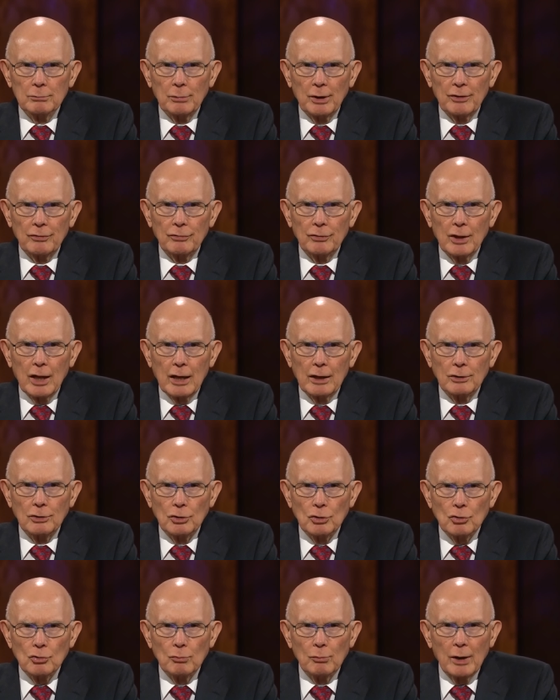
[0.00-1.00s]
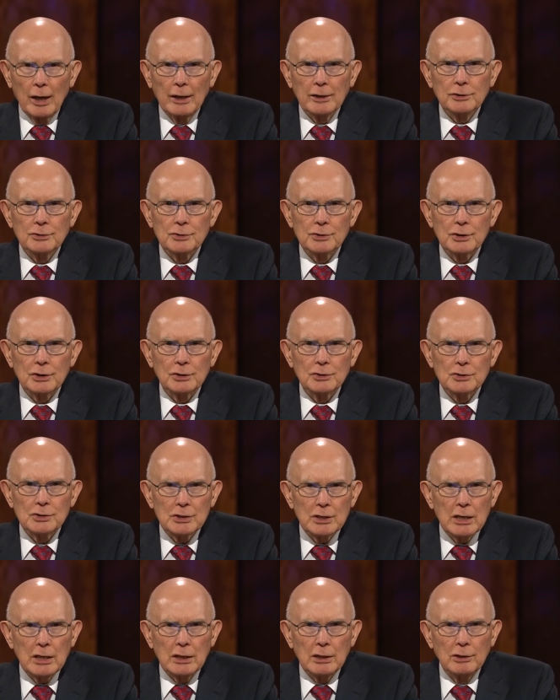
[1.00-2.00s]
but that you might
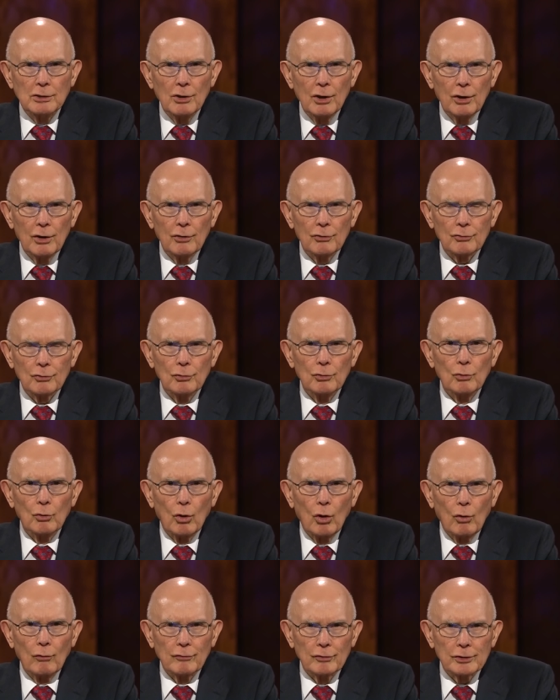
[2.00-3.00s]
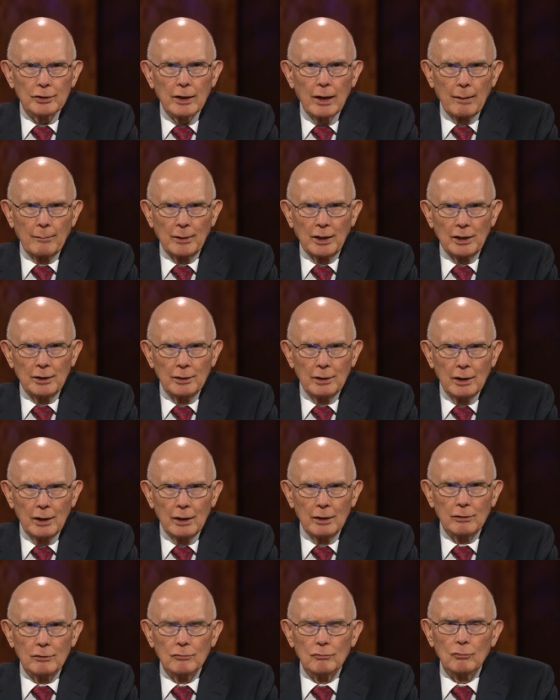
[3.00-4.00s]
succeed through overcoming.
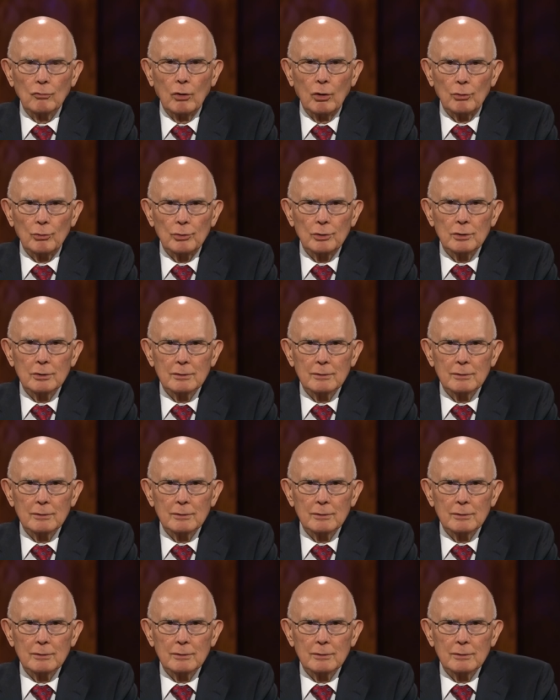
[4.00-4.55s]
End of quote.